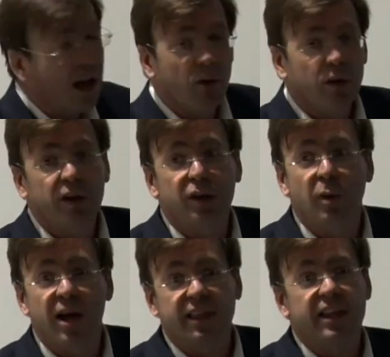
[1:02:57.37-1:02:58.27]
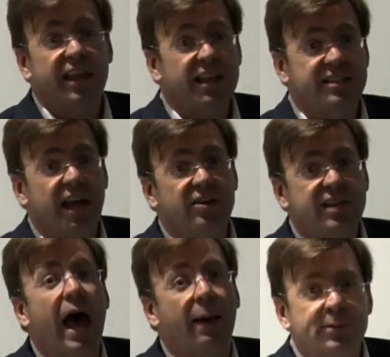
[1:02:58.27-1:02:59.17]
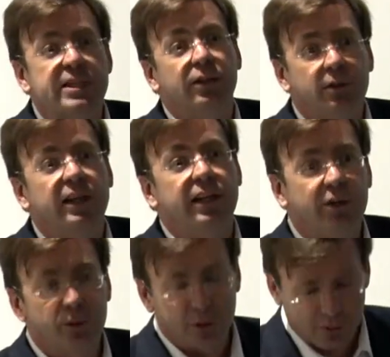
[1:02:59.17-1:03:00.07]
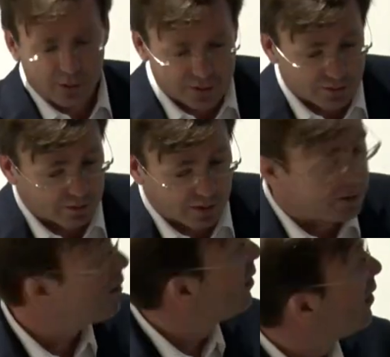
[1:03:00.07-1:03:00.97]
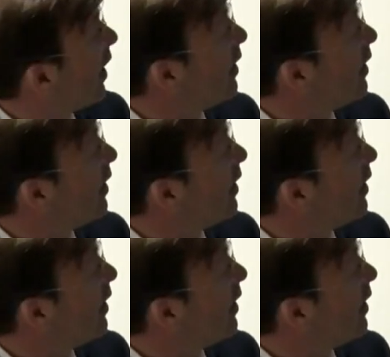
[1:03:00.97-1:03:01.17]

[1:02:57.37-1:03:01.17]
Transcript: they that, they shouldn't actually go to the back of the queue, then they will come in there. And